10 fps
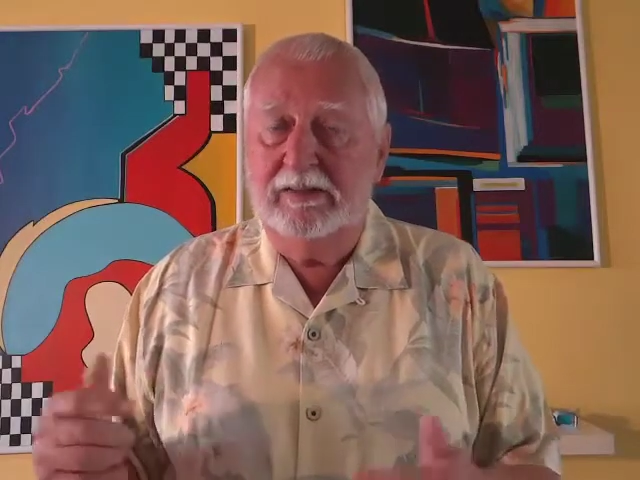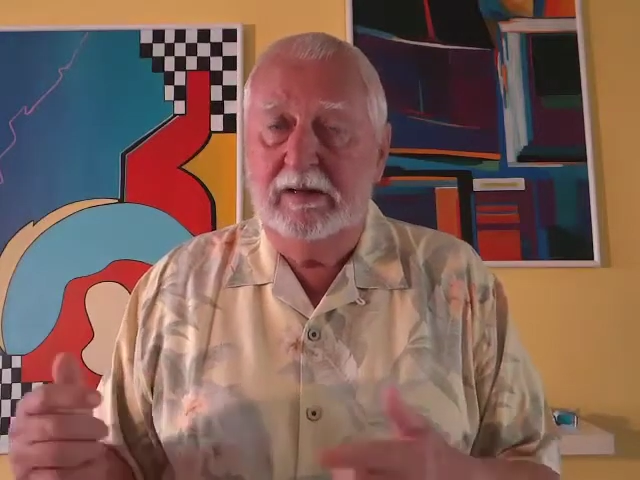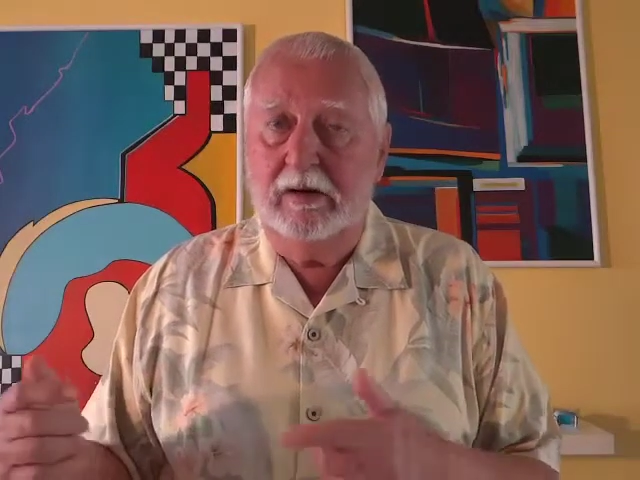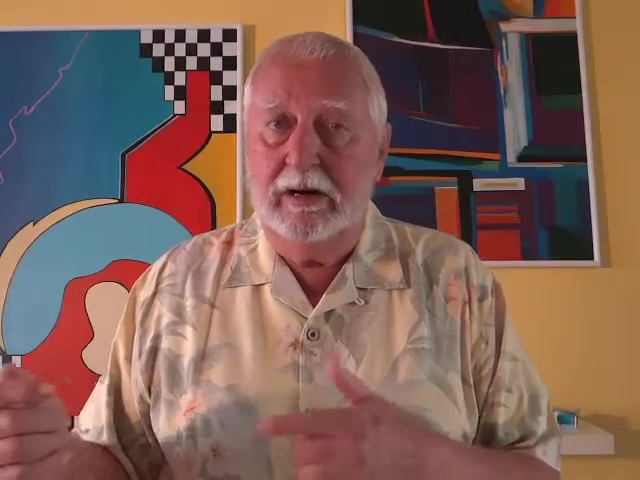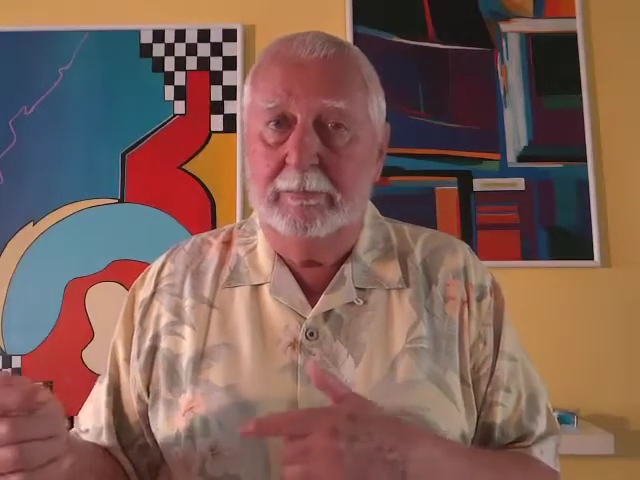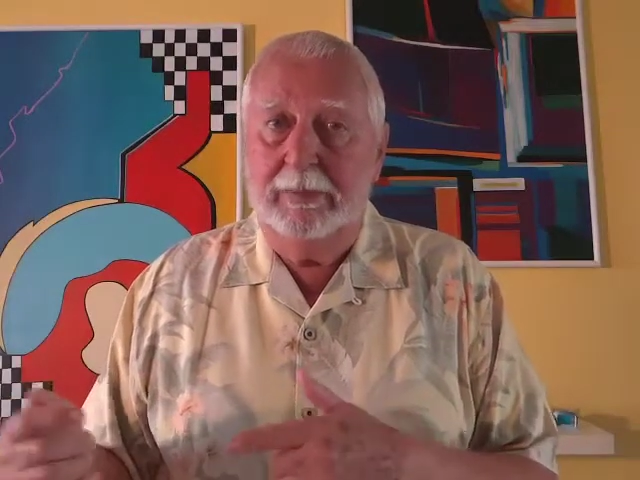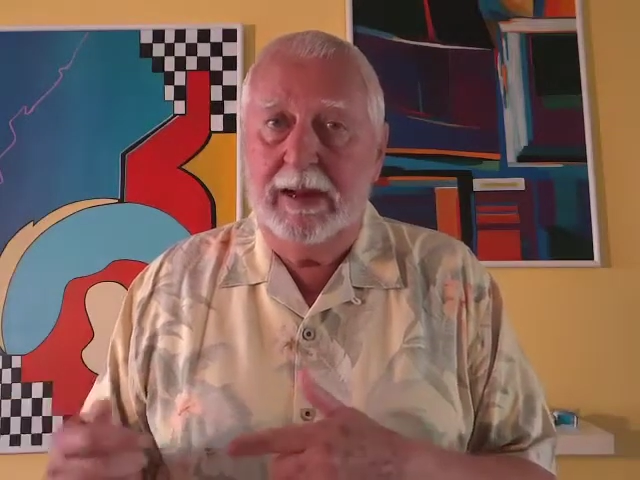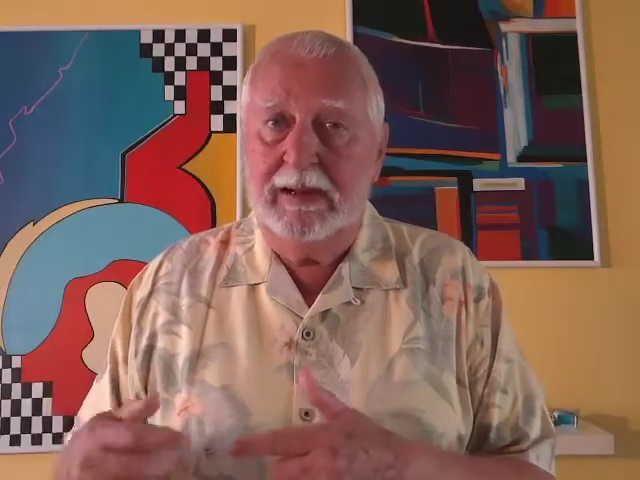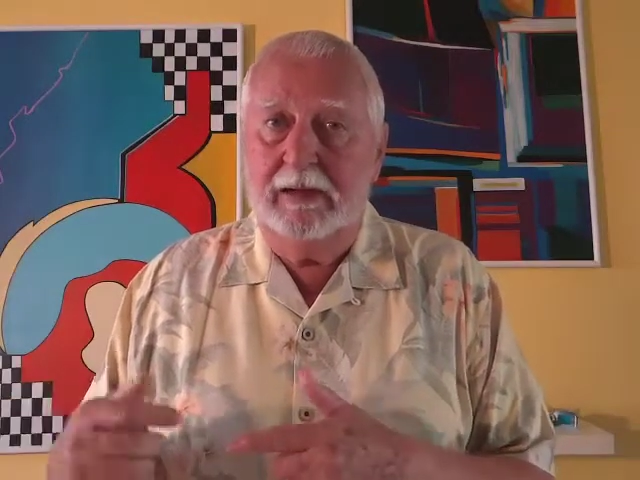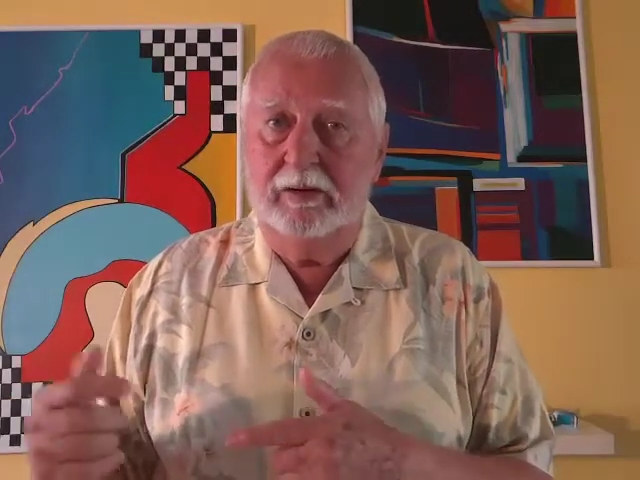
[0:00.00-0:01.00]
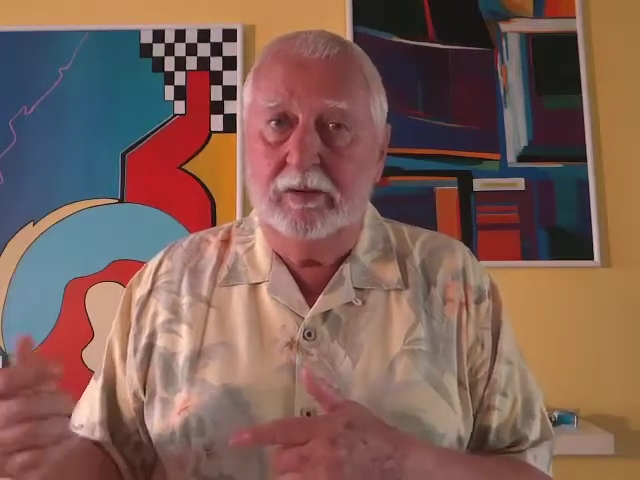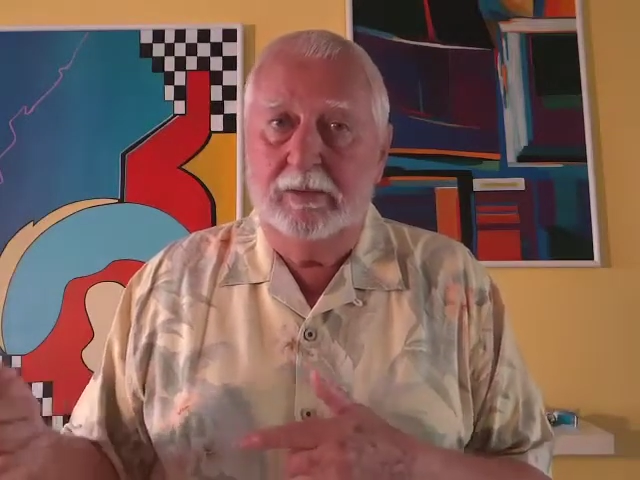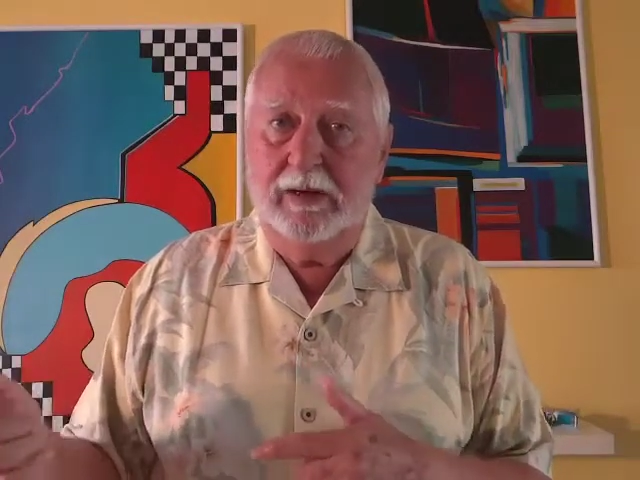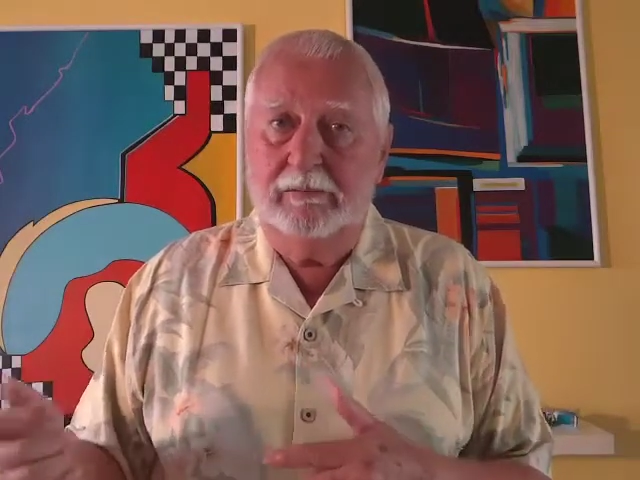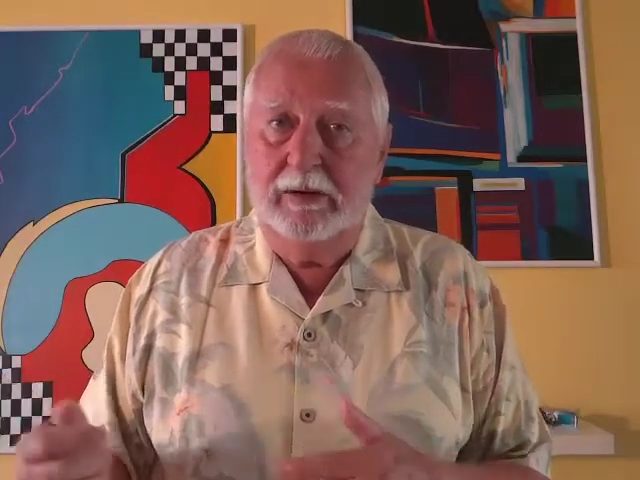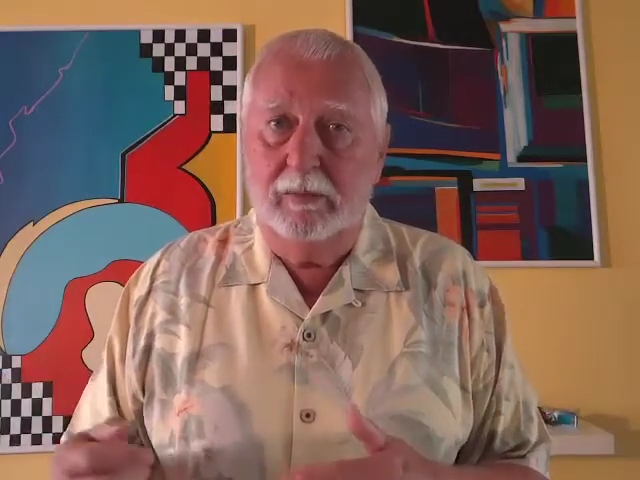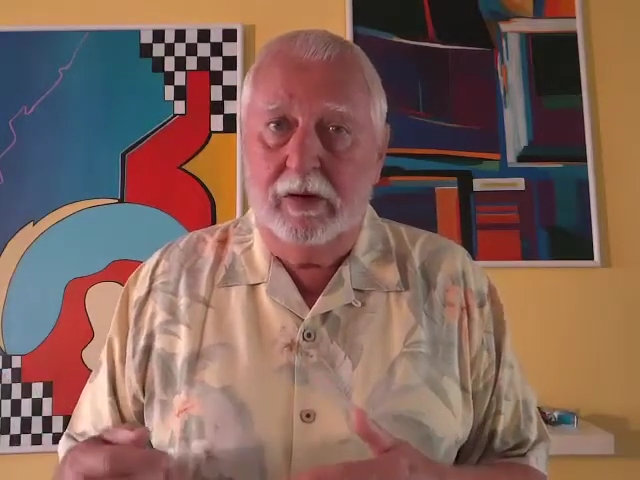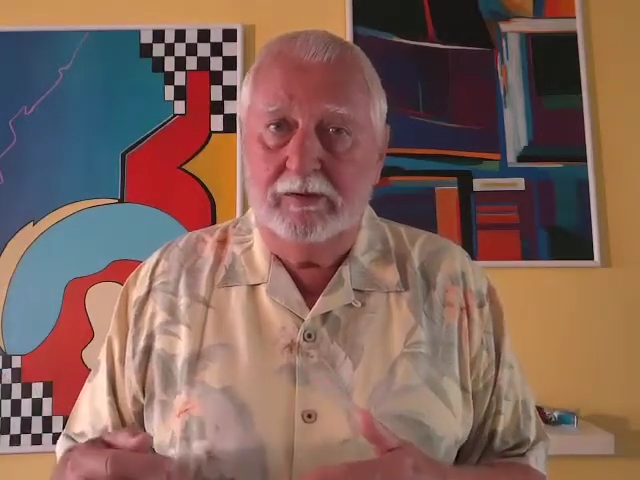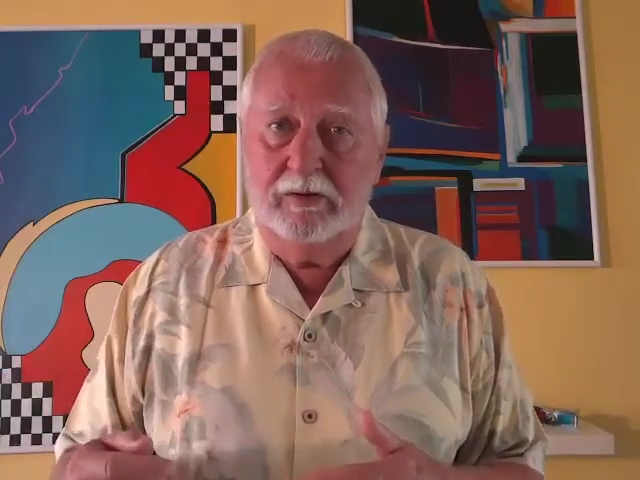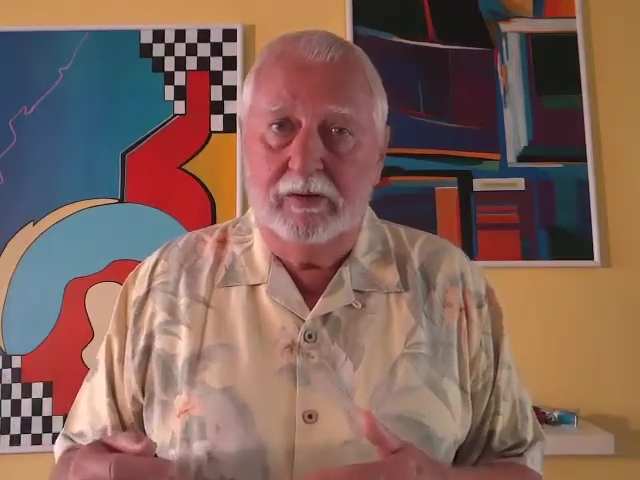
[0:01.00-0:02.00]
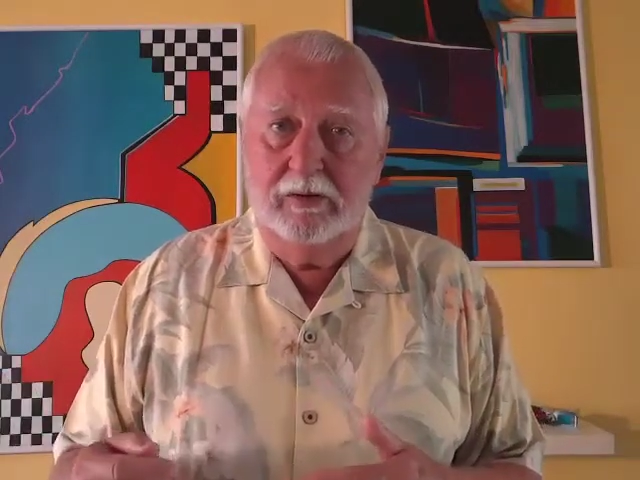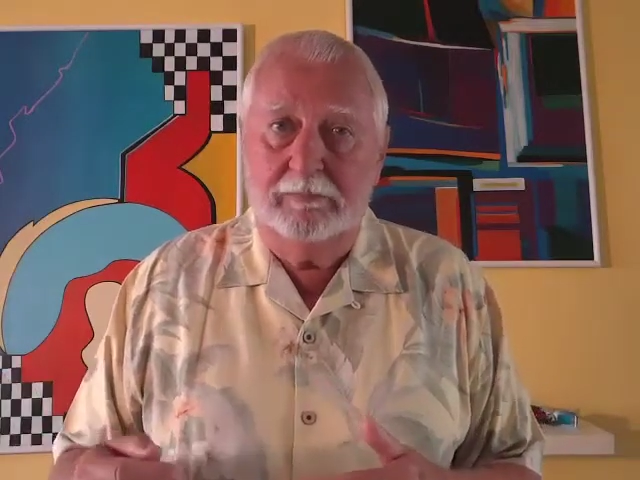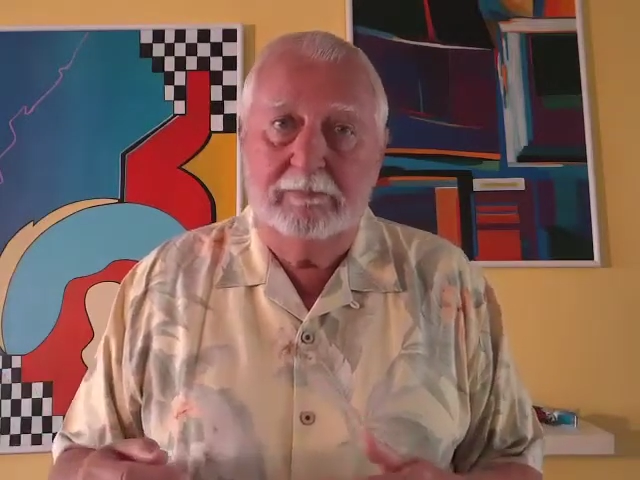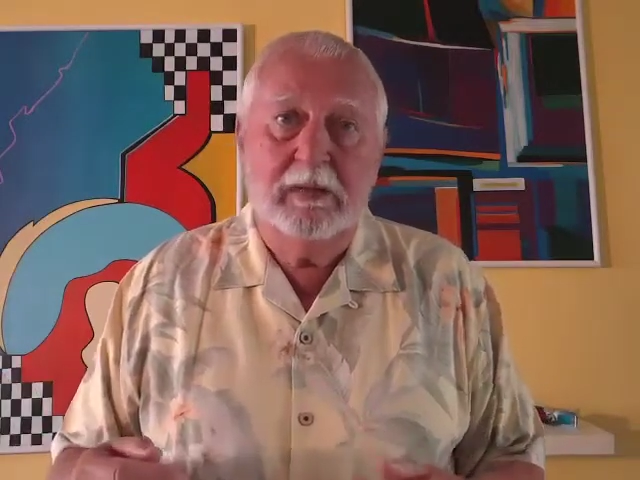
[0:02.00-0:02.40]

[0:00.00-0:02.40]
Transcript: CRA back and do whatever he wants to,